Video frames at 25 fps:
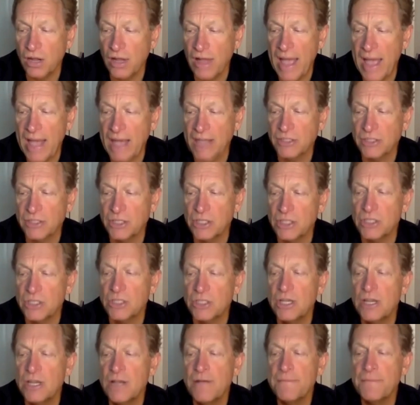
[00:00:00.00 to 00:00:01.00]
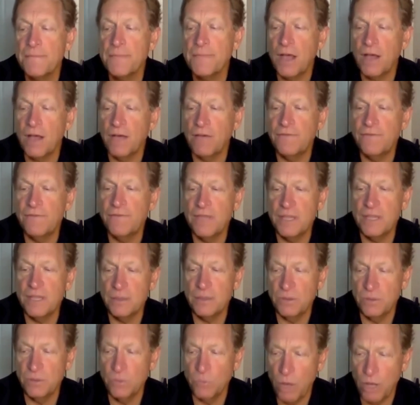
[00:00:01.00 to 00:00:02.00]
axis of
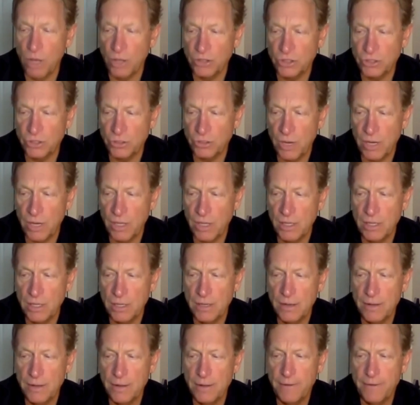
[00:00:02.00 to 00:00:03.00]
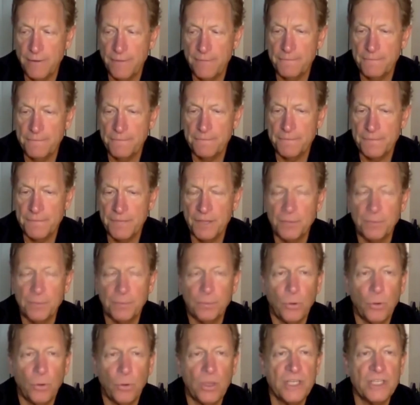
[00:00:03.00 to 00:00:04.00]
the Welch Grid. The
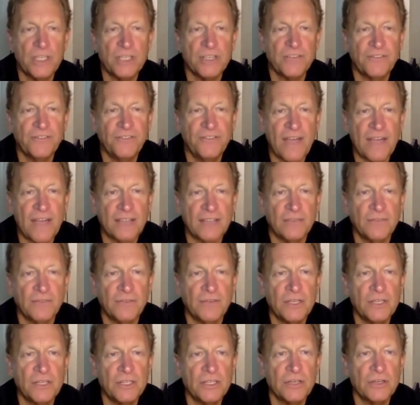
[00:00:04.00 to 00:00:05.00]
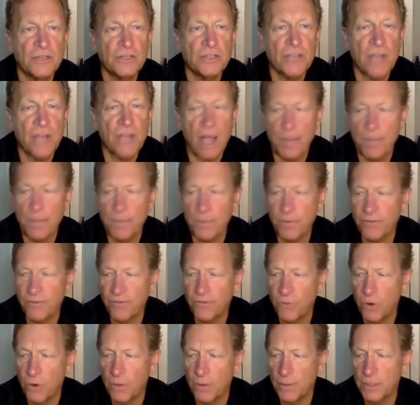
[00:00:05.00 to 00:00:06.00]
employee's effectiveness, their job
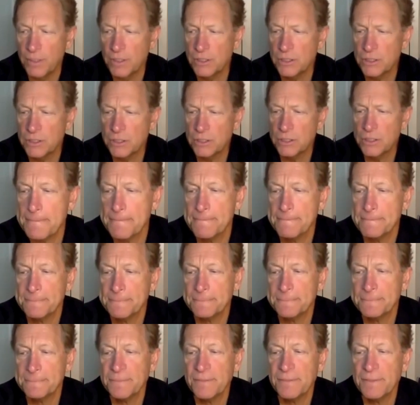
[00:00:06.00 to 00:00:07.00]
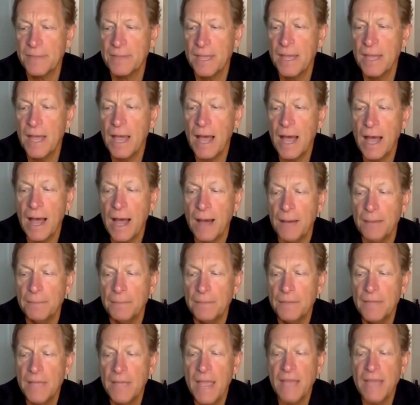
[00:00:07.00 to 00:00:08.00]
performance. And
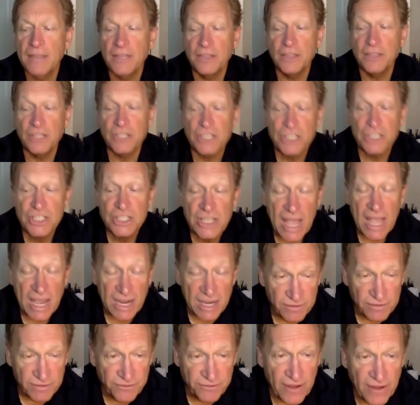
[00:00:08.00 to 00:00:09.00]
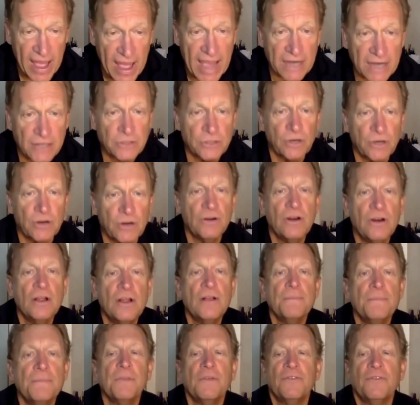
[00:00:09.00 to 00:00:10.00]
then the second factor
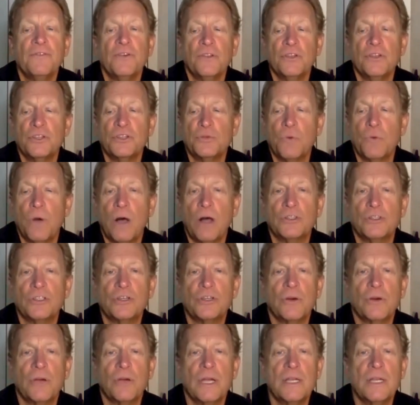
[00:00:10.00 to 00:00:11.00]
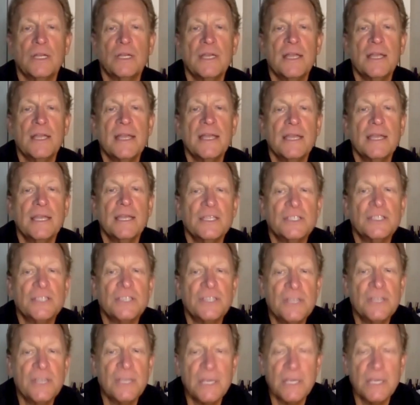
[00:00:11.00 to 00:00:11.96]
for this Welch Grid is